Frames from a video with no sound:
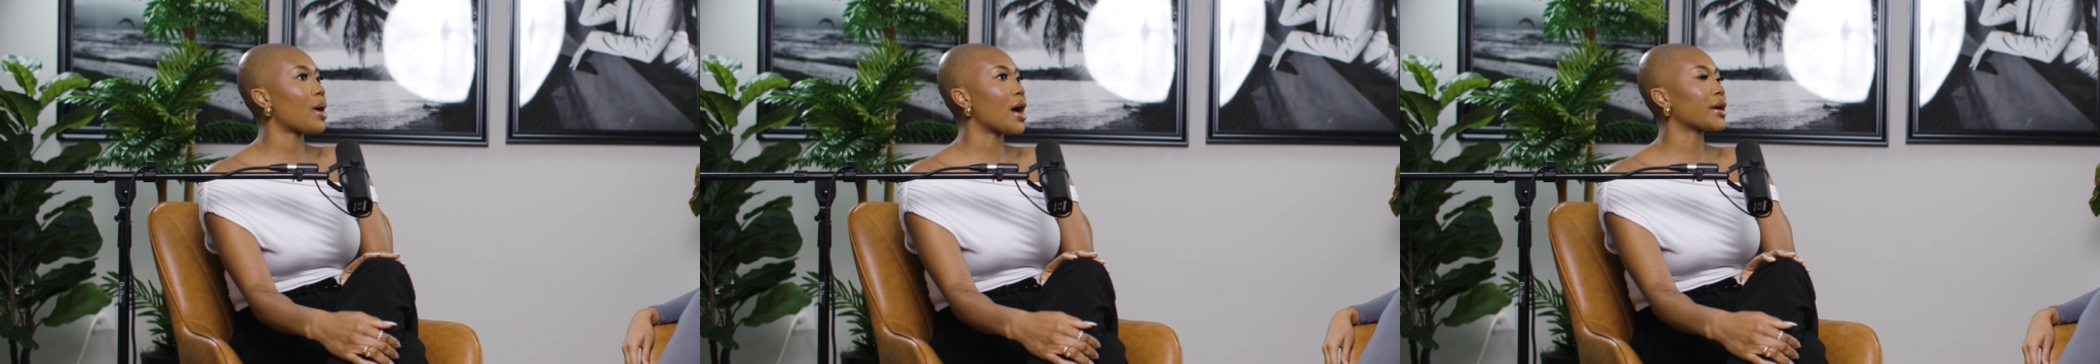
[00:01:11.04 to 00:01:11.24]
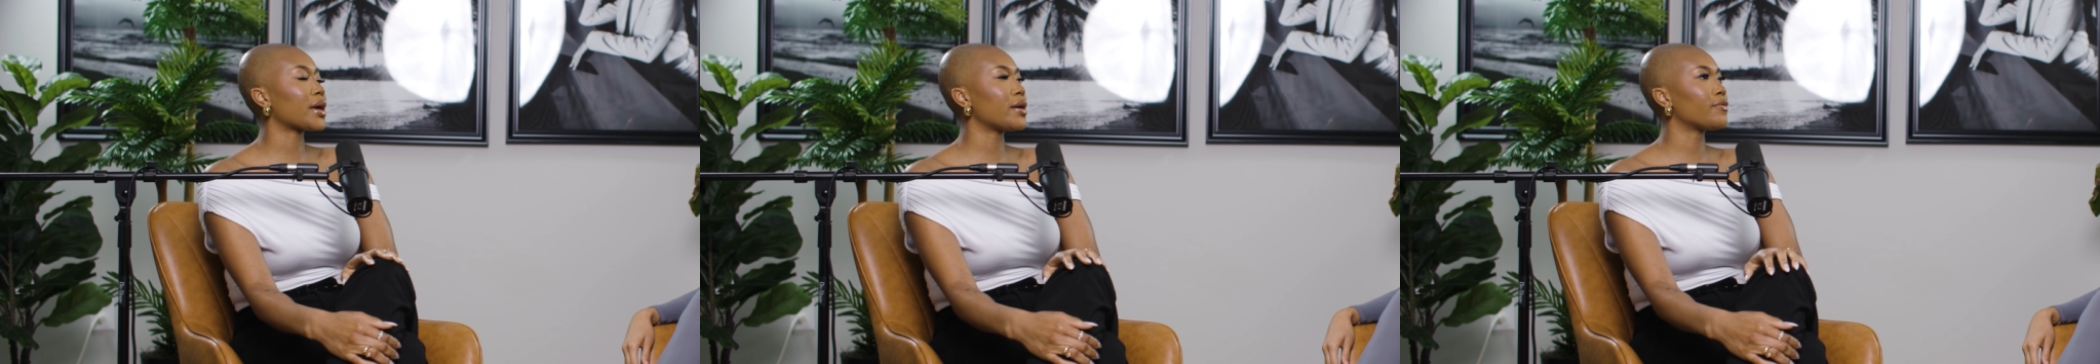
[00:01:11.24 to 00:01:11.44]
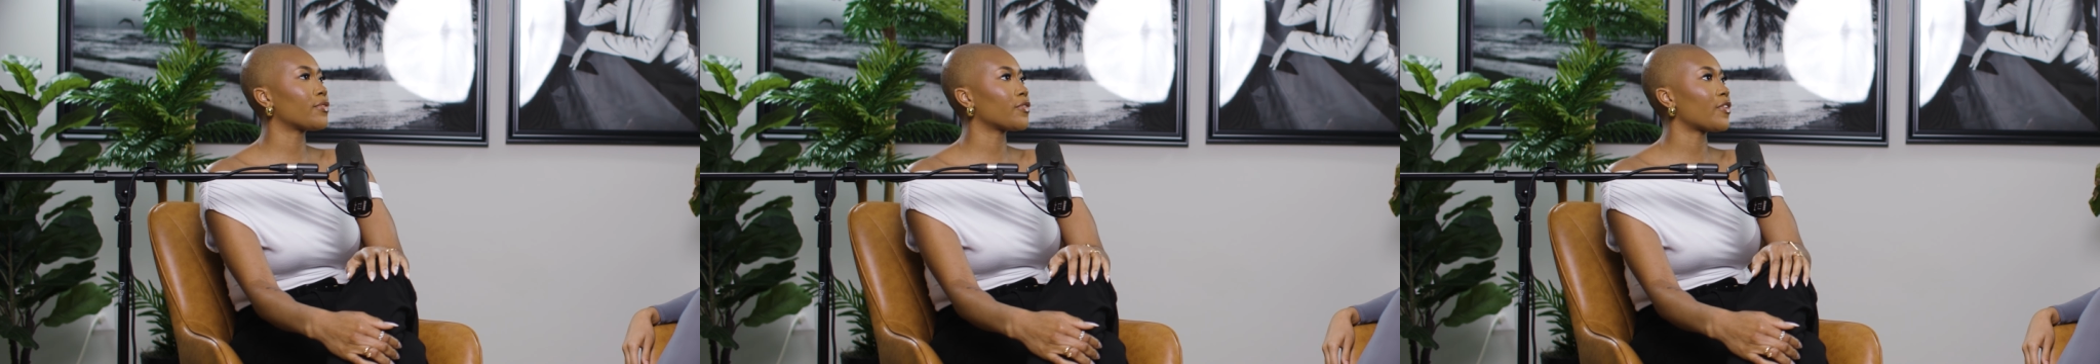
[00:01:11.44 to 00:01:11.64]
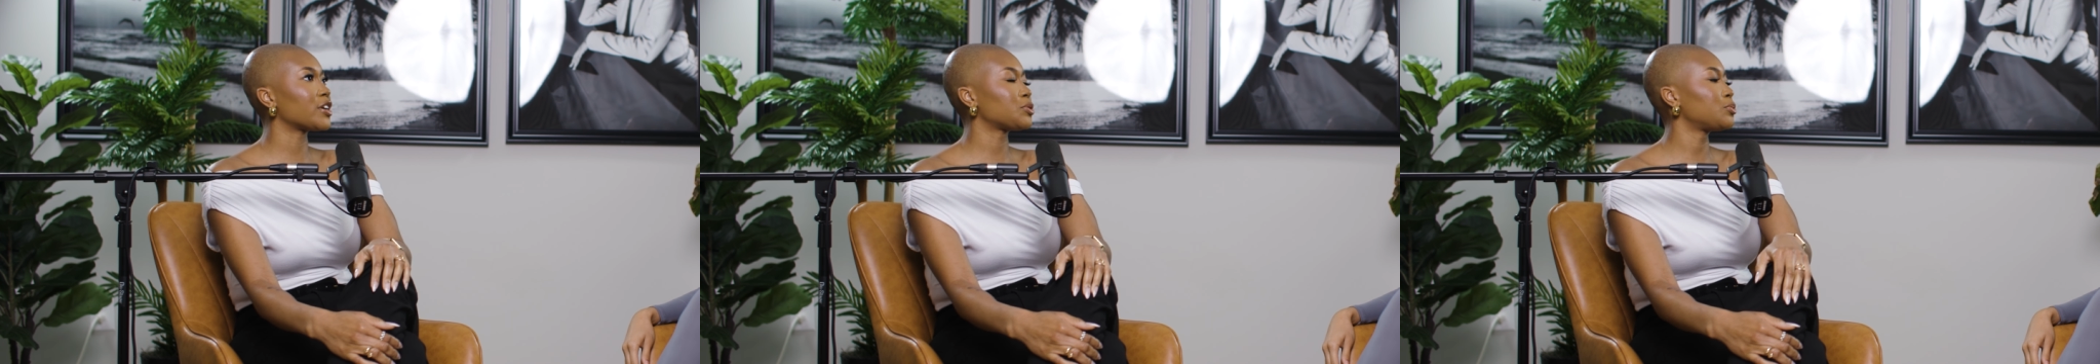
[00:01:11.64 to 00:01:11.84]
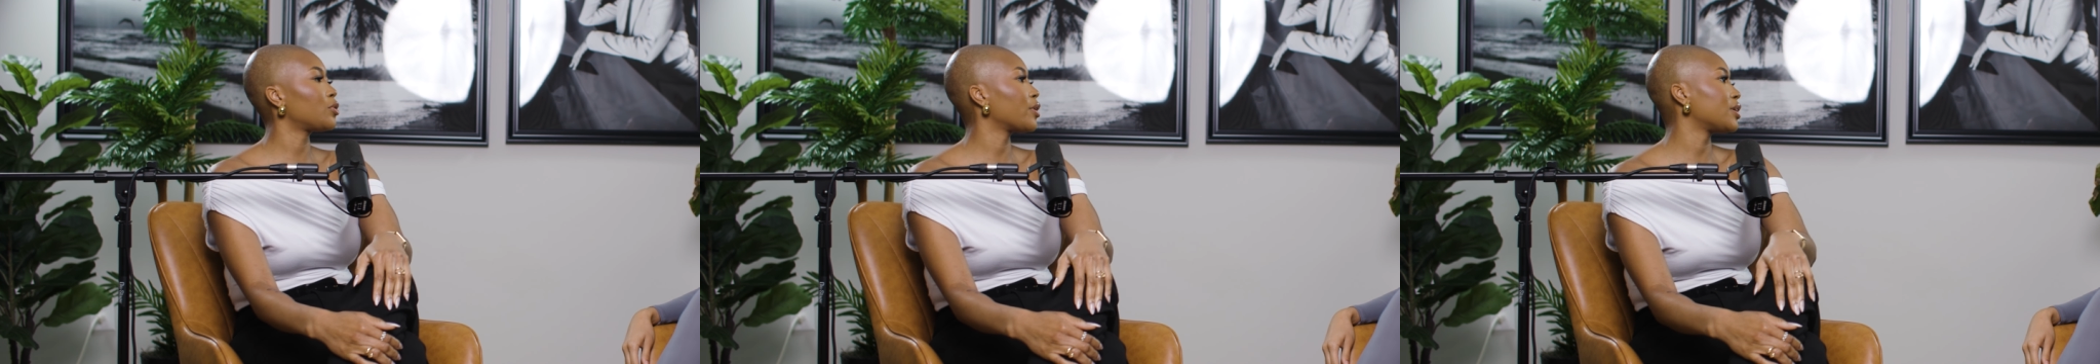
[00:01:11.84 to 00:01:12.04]
I came for
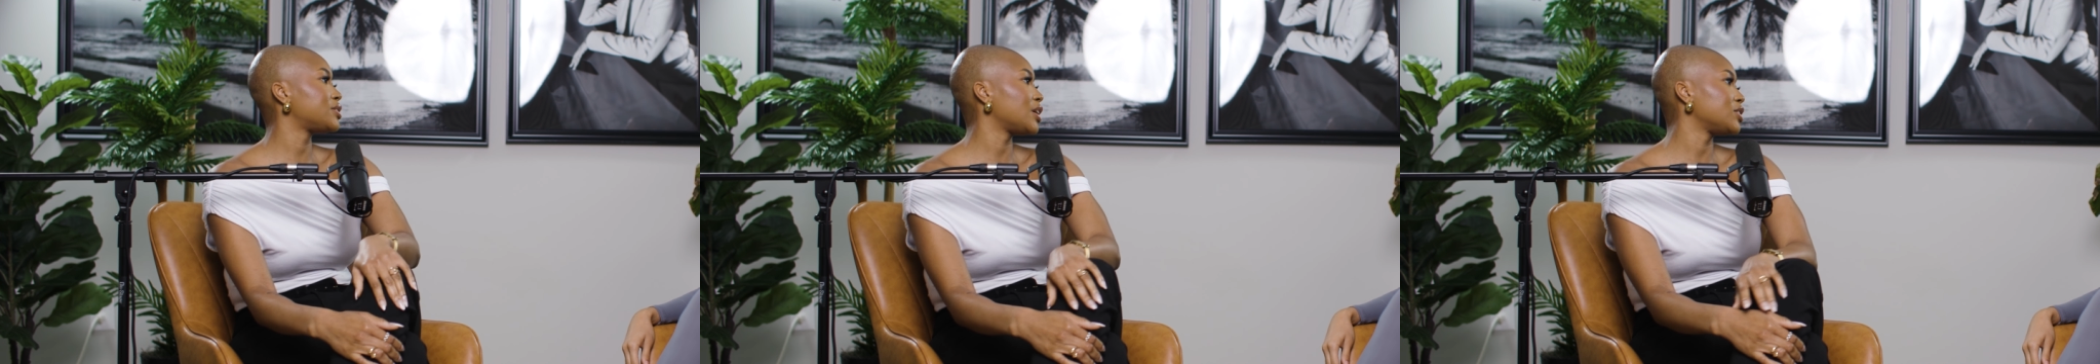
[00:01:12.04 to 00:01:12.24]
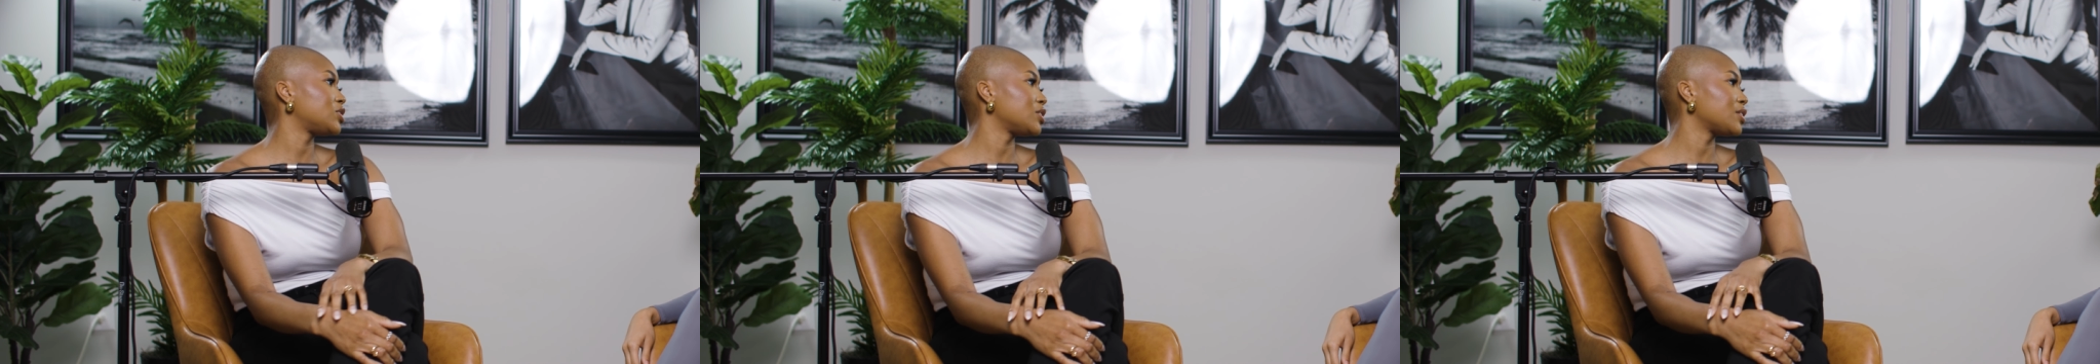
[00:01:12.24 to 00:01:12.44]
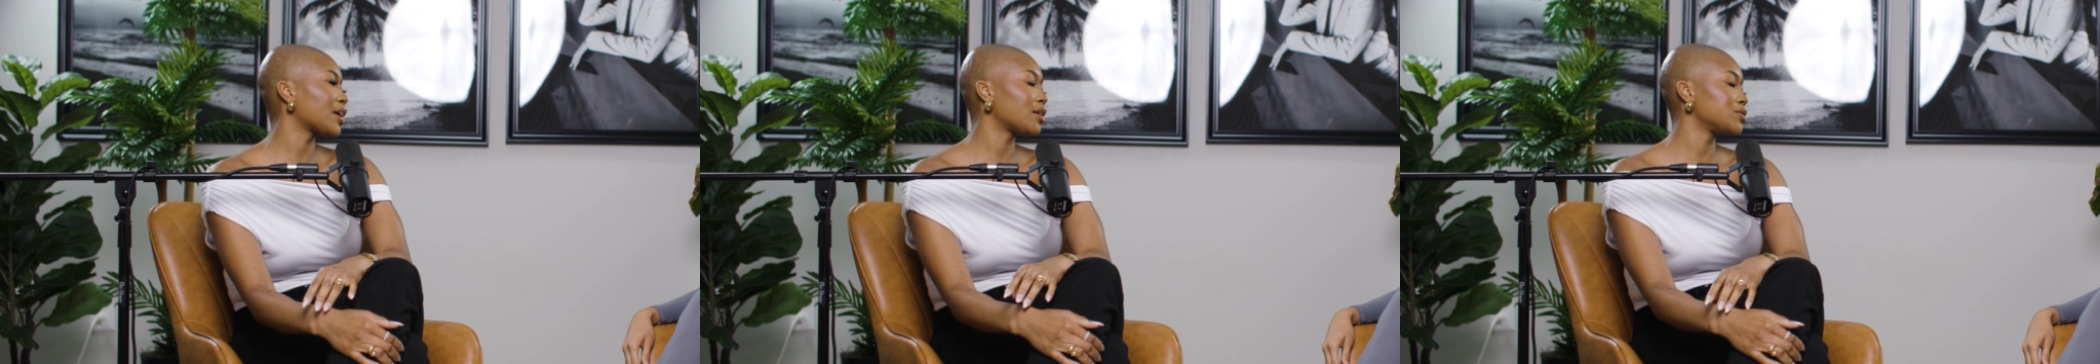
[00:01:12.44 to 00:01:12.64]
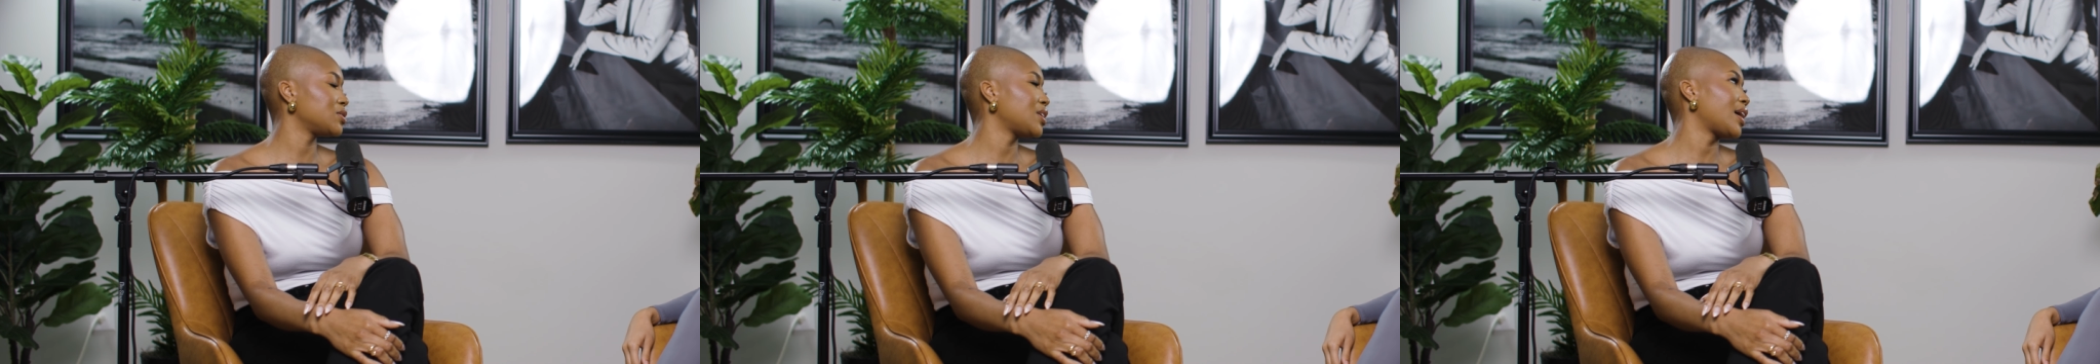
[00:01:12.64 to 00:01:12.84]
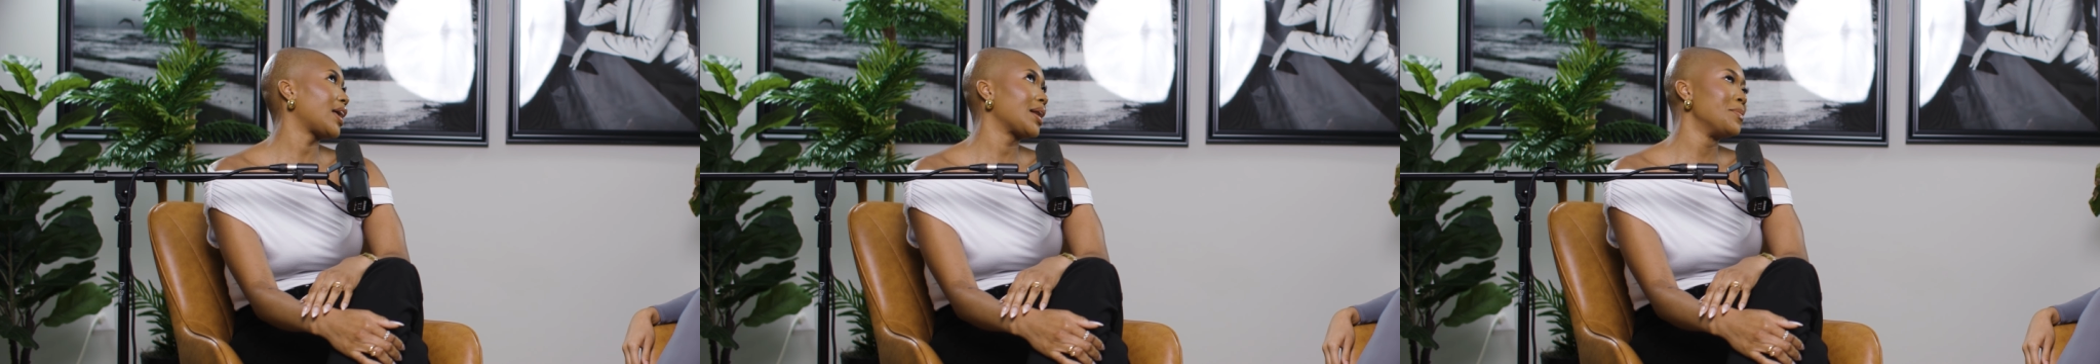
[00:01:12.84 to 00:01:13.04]
freshman orientation. They don't do
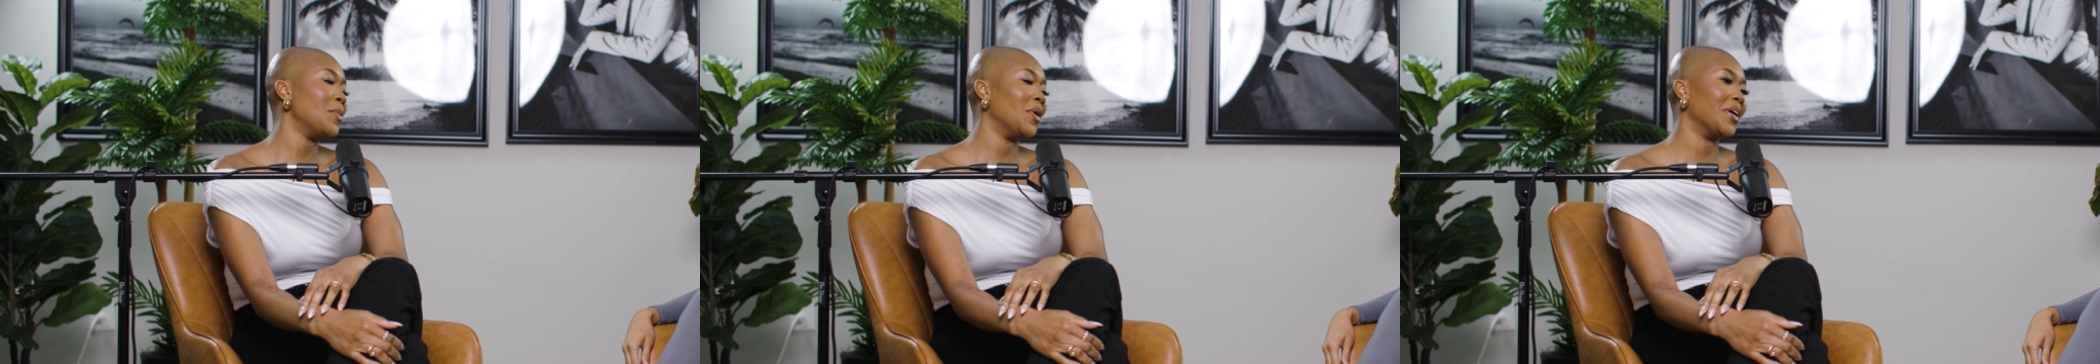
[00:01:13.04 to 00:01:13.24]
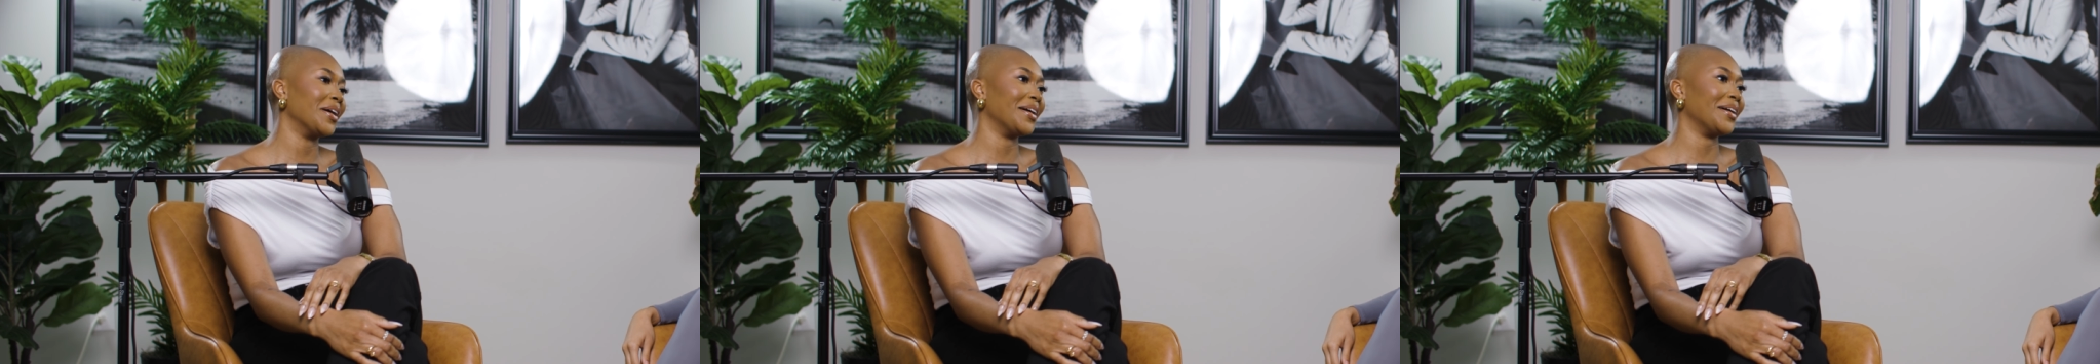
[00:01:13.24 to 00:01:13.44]
that anymore.